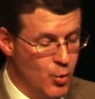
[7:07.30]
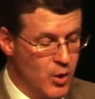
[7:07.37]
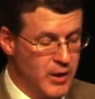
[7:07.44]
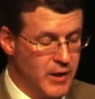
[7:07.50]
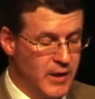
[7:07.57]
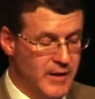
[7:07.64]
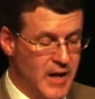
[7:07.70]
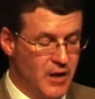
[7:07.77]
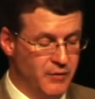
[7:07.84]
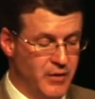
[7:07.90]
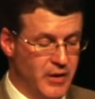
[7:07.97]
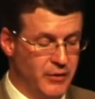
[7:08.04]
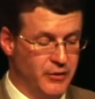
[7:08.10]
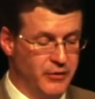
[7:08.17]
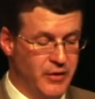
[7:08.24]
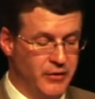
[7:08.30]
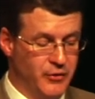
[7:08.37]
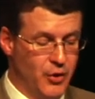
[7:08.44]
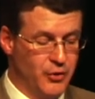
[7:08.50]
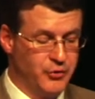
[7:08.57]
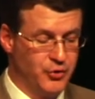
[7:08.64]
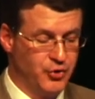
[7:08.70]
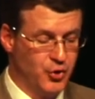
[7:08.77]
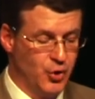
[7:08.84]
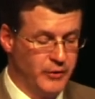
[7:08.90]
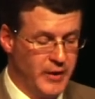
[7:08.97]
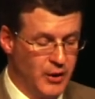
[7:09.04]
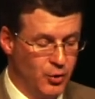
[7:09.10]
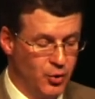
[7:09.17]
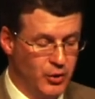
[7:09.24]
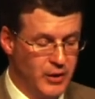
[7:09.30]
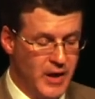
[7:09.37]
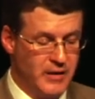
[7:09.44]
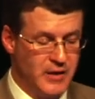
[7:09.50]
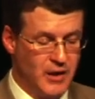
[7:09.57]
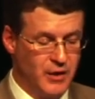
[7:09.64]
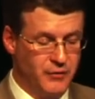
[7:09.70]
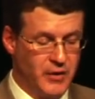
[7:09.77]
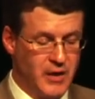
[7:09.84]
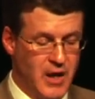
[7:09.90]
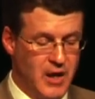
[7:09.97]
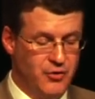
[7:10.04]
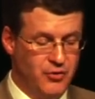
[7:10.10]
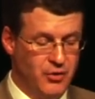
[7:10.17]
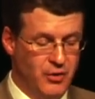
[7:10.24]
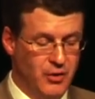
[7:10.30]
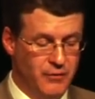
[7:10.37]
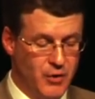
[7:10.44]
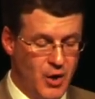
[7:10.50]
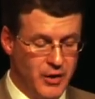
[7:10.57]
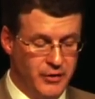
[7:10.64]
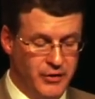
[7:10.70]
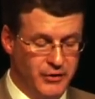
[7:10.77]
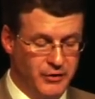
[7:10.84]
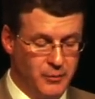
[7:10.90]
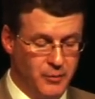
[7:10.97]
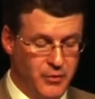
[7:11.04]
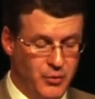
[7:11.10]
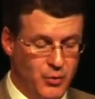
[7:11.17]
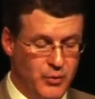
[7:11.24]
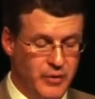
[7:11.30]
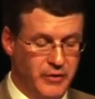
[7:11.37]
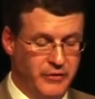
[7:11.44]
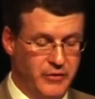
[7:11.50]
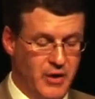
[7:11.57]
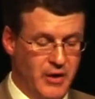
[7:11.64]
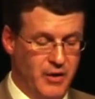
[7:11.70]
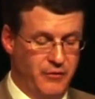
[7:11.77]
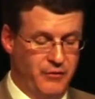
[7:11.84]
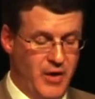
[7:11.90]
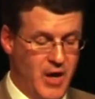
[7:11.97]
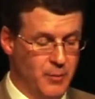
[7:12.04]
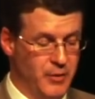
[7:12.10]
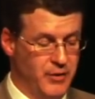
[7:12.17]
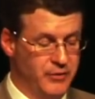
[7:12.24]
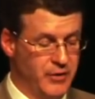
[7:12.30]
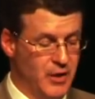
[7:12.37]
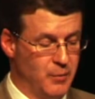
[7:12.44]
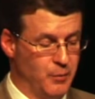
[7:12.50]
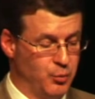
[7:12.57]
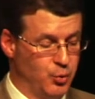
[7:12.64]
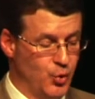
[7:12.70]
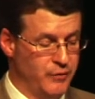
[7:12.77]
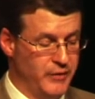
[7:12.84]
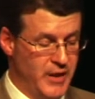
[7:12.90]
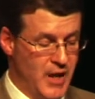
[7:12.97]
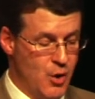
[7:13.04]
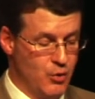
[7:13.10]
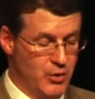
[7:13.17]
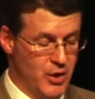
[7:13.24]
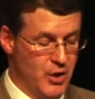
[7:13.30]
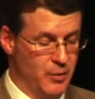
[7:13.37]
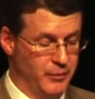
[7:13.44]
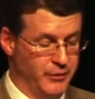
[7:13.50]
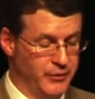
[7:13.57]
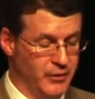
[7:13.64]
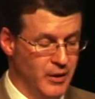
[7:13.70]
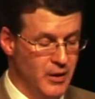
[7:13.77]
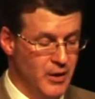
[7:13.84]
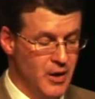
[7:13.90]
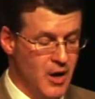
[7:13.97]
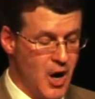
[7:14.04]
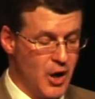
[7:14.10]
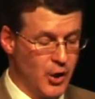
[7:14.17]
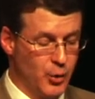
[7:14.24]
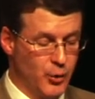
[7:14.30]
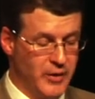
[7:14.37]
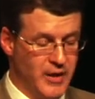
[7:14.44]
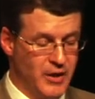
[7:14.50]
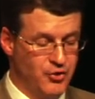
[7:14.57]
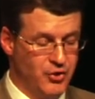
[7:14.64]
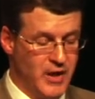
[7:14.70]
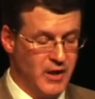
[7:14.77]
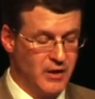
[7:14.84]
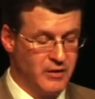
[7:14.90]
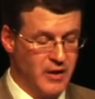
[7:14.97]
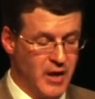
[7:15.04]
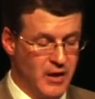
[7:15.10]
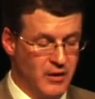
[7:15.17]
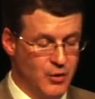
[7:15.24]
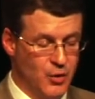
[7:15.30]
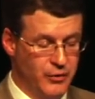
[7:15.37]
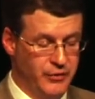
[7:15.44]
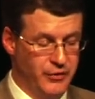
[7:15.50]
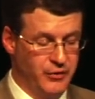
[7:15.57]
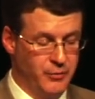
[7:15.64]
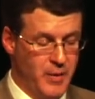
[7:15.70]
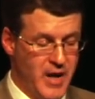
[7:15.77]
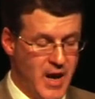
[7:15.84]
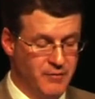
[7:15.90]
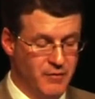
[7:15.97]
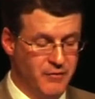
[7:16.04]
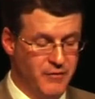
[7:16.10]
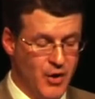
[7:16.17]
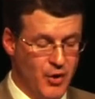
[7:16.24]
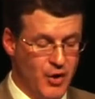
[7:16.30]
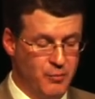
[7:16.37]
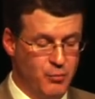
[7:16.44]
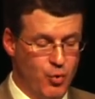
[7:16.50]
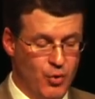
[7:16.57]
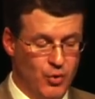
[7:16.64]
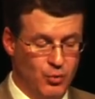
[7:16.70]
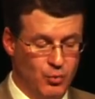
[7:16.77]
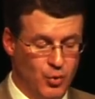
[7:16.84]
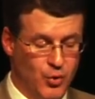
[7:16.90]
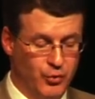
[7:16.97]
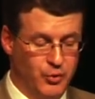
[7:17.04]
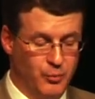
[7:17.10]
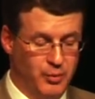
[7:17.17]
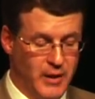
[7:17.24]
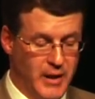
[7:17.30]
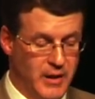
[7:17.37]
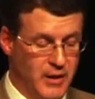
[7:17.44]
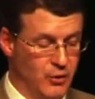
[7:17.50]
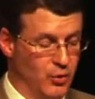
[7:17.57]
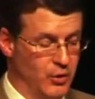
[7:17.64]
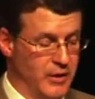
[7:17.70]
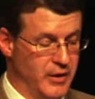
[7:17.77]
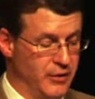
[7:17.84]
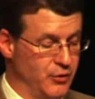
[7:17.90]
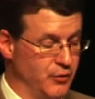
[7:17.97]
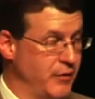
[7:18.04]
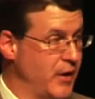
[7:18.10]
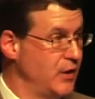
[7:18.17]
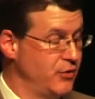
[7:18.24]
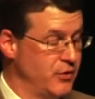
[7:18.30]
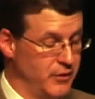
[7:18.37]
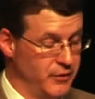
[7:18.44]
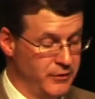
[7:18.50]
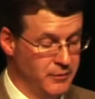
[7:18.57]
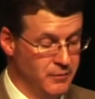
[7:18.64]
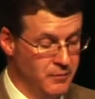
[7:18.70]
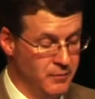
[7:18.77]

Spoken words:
work and that of others has also shown that early identification of autism through the study of families can improve the outcomes, arguing that genetic diagnosis may have a very important role to play in early interventions.